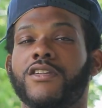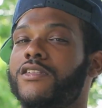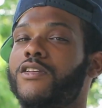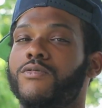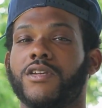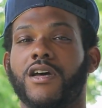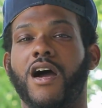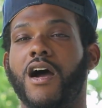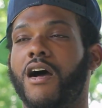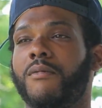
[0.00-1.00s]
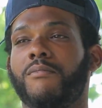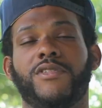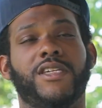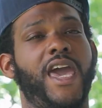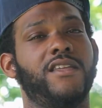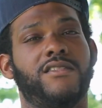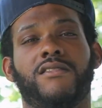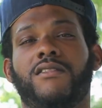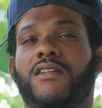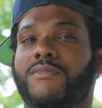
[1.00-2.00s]
Salute to um,
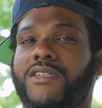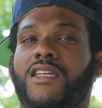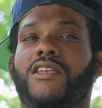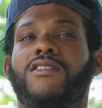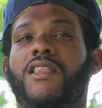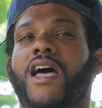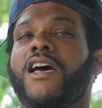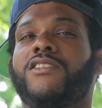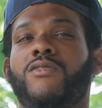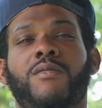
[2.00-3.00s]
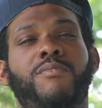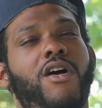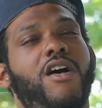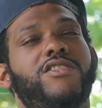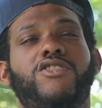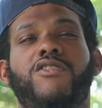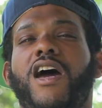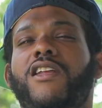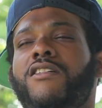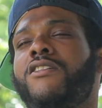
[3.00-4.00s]
Skates, you know what I'm saying, in July. Salute to Bars and
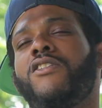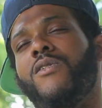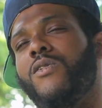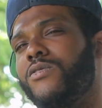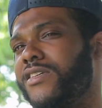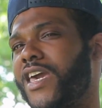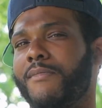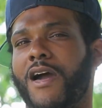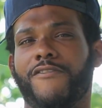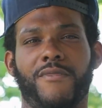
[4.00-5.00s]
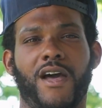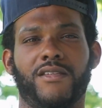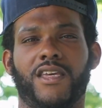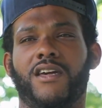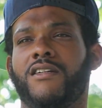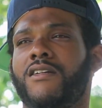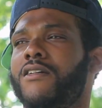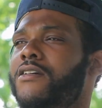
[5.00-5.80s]
Trotter, We just came out from out there.